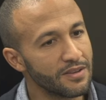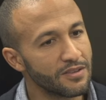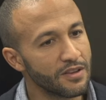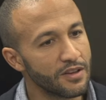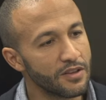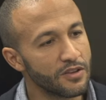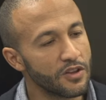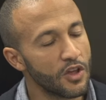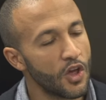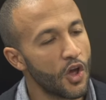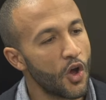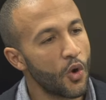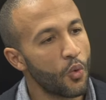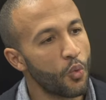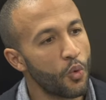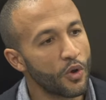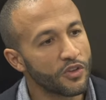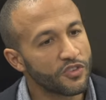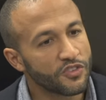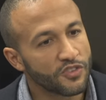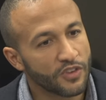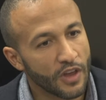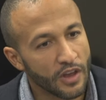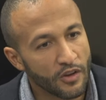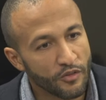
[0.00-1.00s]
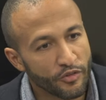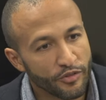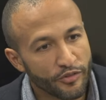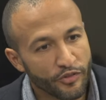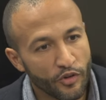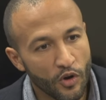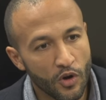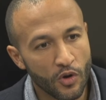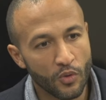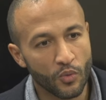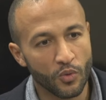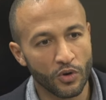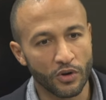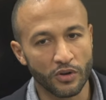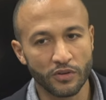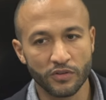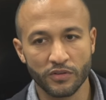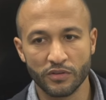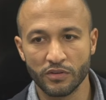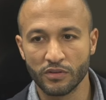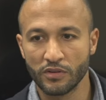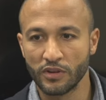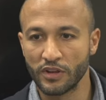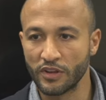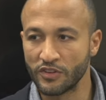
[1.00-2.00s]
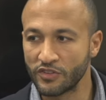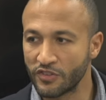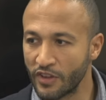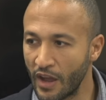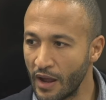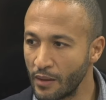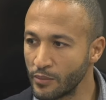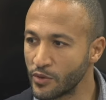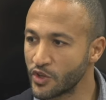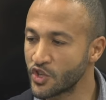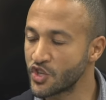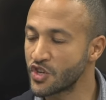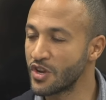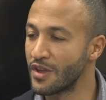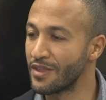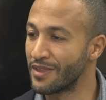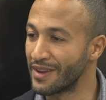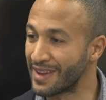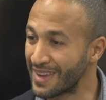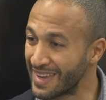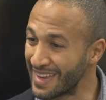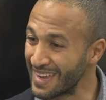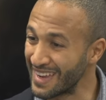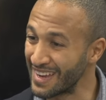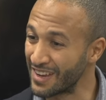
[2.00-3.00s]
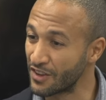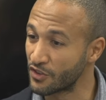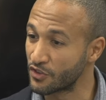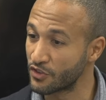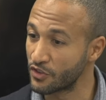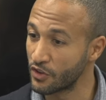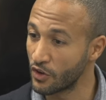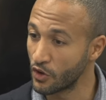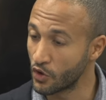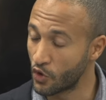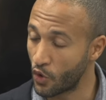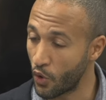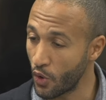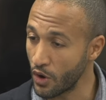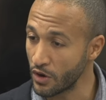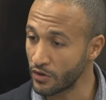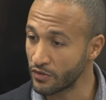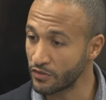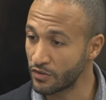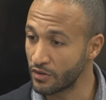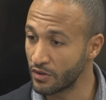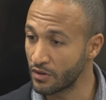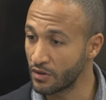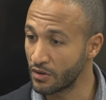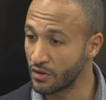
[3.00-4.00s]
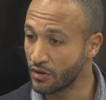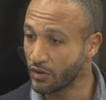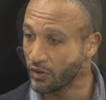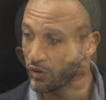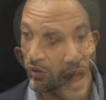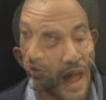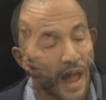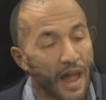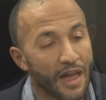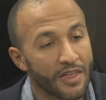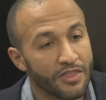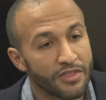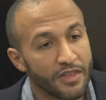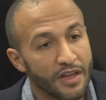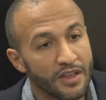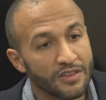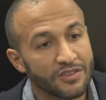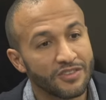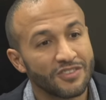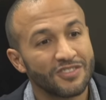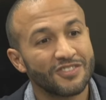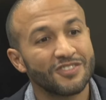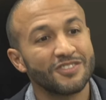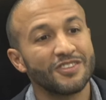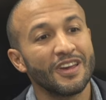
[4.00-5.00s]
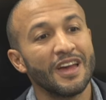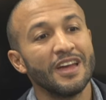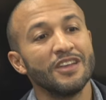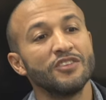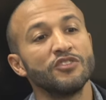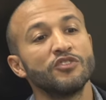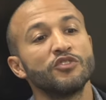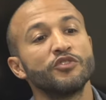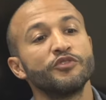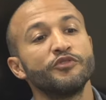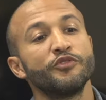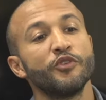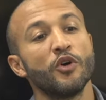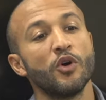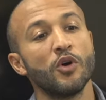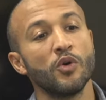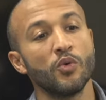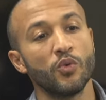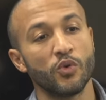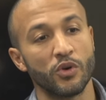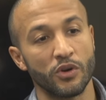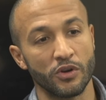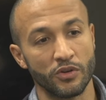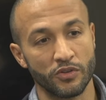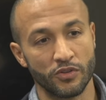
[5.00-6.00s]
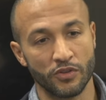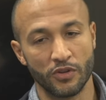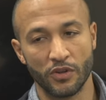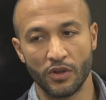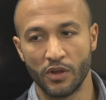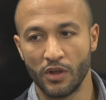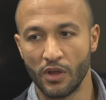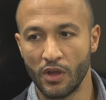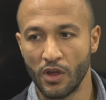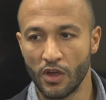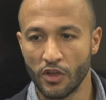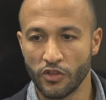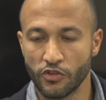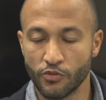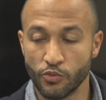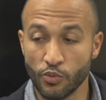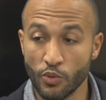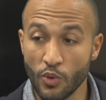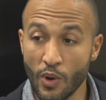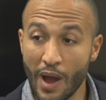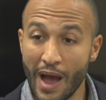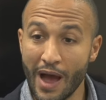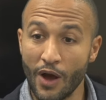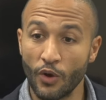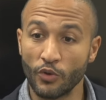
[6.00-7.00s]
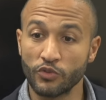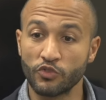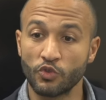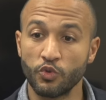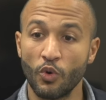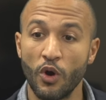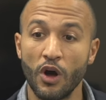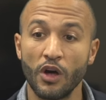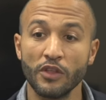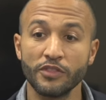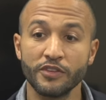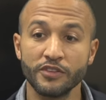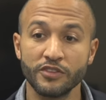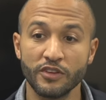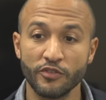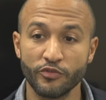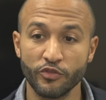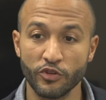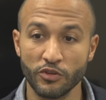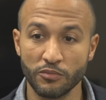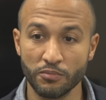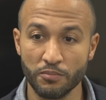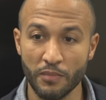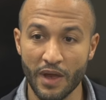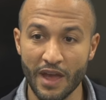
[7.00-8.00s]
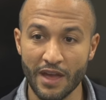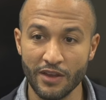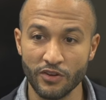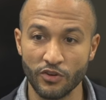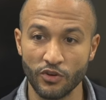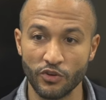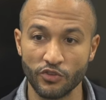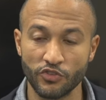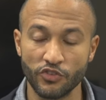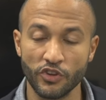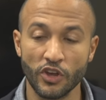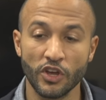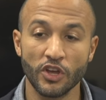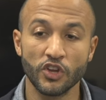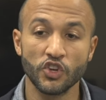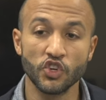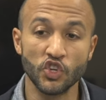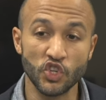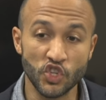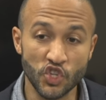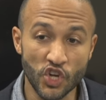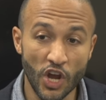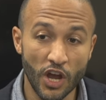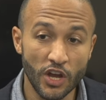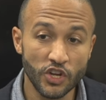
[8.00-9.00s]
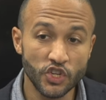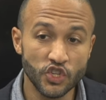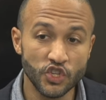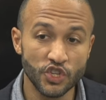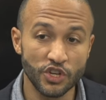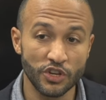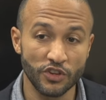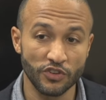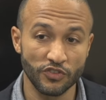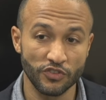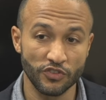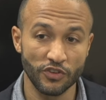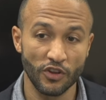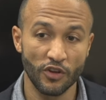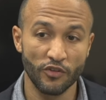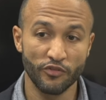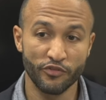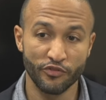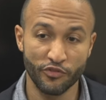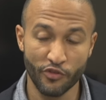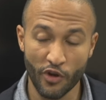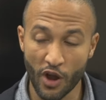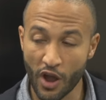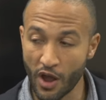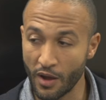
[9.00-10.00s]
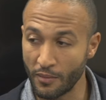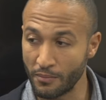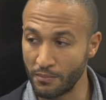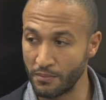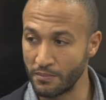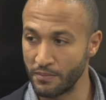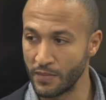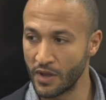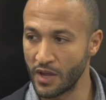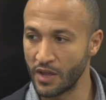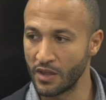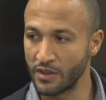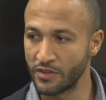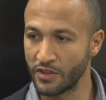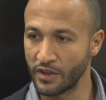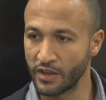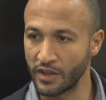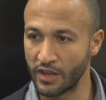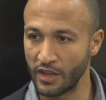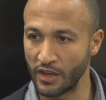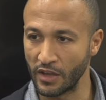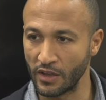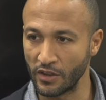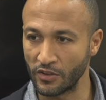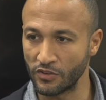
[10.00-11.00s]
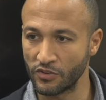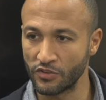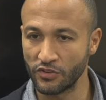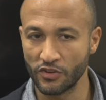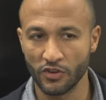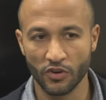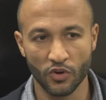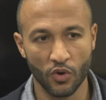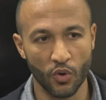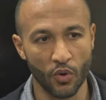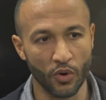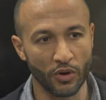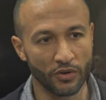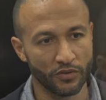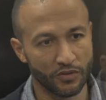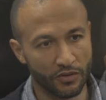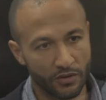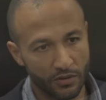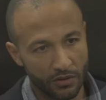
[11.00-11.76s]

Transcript: did was send forward, he established the king's court, and then sends forward throughout to all the different manors judges from the king's court.